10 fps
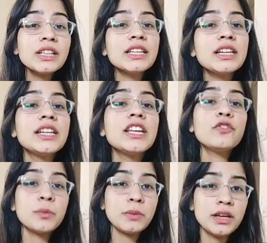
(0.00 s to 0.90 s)
I feel
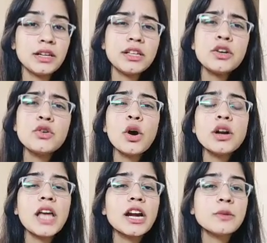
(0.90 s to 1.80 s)
they're defamiliar. They're
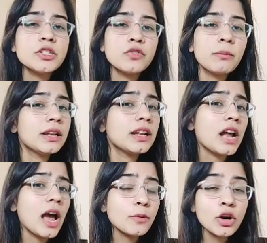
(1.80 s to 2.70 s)
not that much
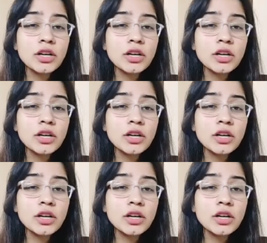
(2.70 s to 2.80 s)
familiar.